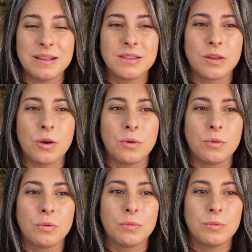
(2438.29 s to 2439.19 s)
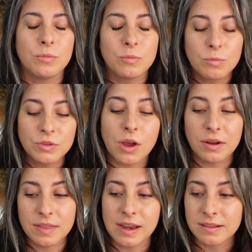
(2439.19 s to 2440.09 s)
And so we'll
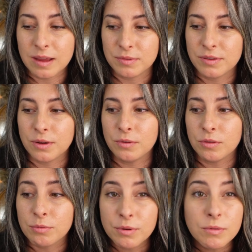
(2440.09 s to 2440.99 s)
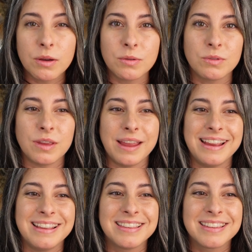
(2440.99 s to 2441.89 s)
talk in the next episode through those,
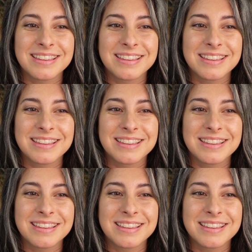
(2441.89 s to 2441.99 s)
and